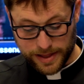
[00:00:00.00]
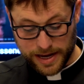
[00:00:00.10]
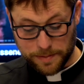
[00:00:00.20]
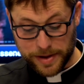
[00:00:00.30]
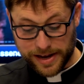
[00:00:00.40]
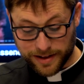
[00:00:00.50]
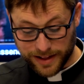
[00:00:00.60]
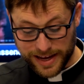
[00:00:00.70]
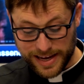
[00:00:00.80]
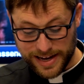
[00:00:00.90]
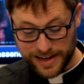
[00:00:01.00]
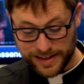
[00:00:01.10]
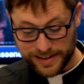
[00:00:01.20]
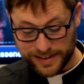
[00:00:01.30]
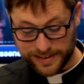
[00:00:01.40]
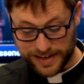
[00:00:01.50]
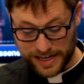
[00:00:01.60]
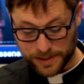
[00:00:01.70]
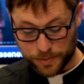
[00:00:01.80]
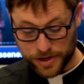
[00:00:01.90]
They can be clingy,
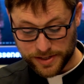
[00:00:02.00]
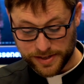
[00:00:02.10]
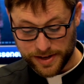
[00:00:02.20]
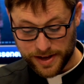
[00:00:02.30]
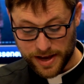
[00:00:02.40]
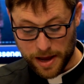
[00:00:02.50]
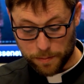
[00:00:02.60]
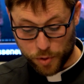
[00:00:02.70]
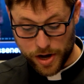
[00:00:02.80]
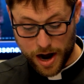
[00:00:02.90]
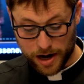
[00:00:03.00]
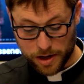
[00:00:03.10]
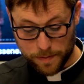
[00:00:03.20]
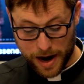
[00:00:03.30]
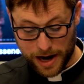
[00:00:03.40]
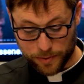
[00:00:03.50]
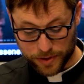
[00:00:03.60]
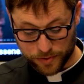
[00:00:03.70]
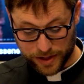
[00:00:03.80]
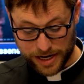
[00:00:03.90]
desperate, and preoccupied
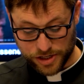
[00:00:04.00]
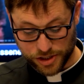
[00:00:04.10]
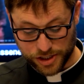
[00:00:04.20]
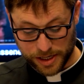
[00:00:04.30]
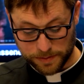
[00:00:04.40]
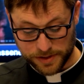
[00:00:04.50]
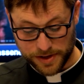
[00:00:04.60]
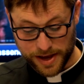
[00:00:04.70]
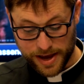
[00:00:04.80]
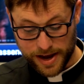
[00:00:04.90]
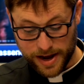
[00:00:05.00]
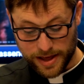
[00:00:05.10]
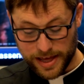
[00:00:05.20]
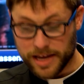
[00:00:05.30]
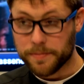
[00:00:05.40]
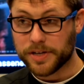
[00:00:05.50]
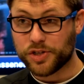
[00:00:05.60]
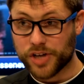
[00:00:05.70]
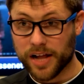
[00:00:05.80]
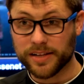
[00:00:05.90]
with relationships. They can be
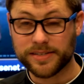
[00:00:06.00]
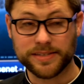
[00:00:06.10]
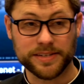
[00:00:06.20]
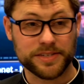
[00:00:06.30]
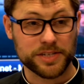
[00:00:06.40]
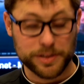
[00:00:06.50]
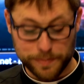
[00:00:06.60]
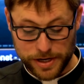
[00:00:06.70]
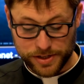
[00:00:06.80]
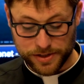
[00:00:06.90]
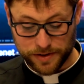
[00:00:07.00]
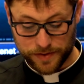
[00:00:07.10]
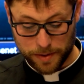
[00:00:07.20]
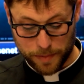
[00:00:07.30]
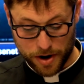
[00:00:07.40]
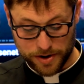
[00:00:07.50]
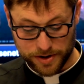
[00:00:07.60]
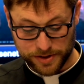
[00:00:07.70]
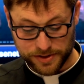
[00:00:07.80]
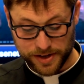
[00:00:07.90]
jealous and suspicious of their
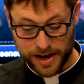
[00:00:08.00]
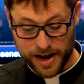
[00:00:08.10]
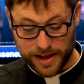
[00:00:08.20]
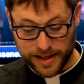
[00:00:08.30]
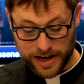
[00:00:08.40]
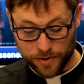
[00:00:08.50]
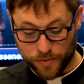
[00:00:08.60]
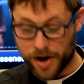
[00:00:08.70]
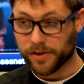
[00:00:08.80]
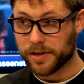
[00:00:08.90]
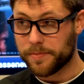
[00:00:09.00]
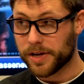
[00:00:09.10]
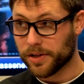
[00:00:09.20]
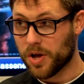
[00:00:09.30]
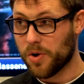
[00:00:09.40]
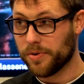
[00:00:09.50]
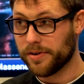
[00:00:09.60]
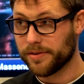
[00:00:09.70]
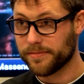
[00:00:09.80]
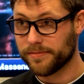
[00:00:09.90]
partners, and they can rarely be
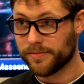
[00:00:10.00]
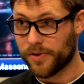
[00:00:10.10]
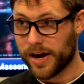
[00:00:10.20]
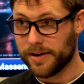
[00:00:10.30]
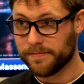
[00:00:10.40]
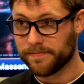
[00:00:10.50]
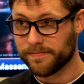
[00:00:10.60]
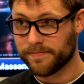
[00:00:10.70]
alone, right?